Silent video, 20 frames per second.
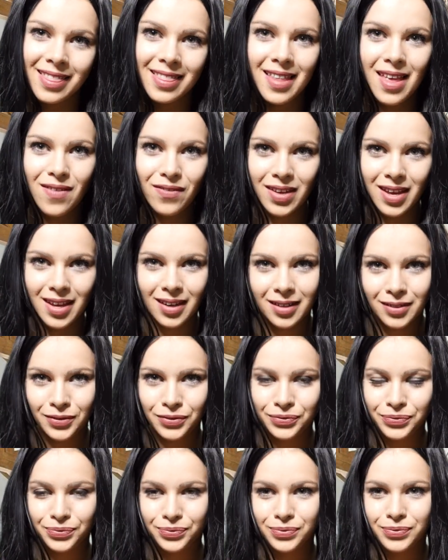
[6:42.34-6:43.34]
love it.
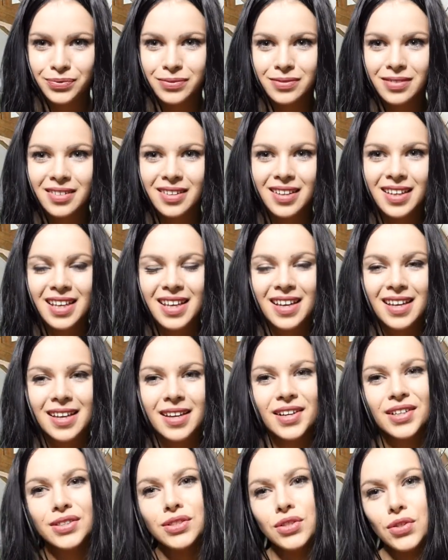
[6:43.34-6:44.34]

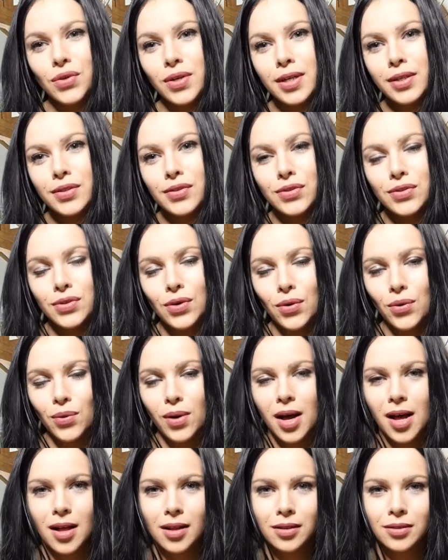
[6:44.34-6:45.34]
You're doing so
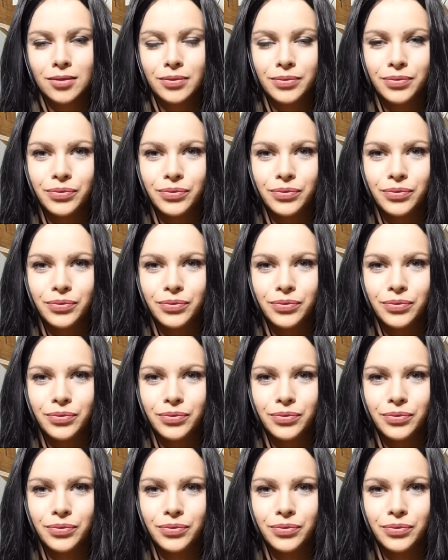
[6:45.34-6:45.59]
well.